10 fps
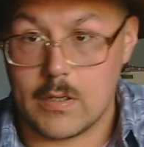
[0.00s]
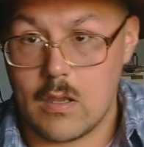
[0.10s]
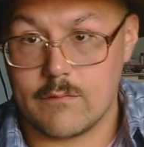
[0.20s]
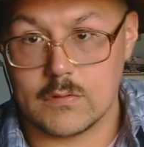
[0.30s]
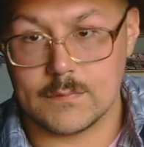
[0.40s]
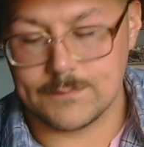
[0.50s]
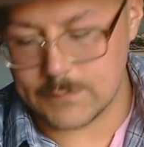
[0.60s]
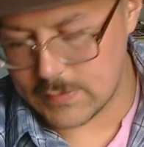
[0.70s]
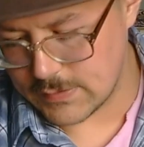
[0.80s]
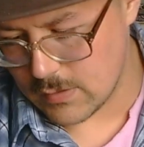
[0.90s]
cover
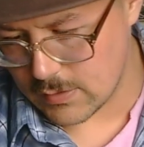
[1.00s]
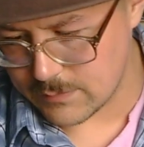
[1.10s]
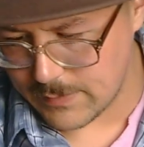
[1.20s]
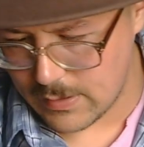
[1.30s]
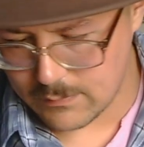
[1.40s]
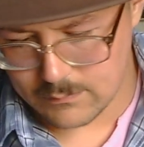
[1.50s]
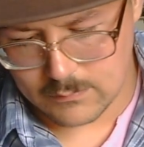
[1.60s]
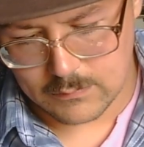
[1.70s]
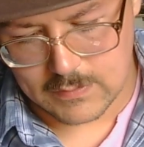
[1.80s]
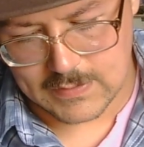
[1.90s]
they talked about.
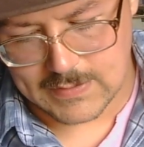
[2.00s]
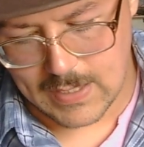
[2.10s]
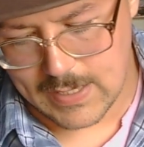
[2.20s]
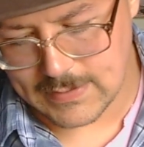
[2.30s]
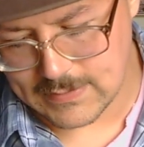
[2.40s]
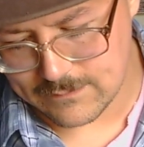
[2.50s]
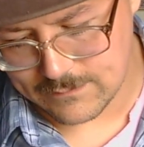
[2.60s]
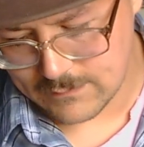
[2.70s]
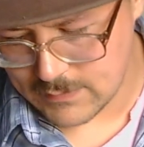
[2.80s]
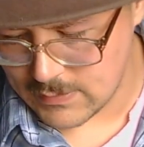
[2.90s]
The designs of
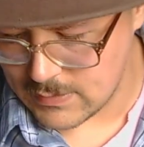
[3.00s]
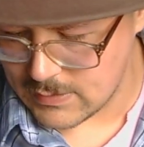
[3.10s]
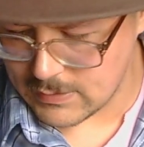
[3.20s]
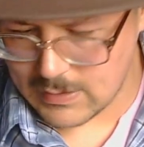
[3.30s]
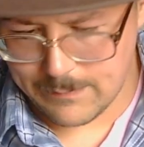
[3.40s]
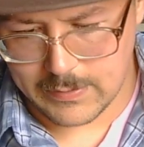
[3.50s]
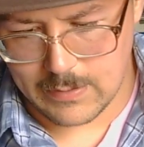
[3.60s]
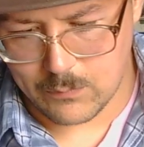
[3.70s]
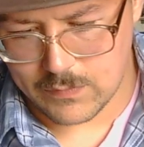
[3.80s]
coming up with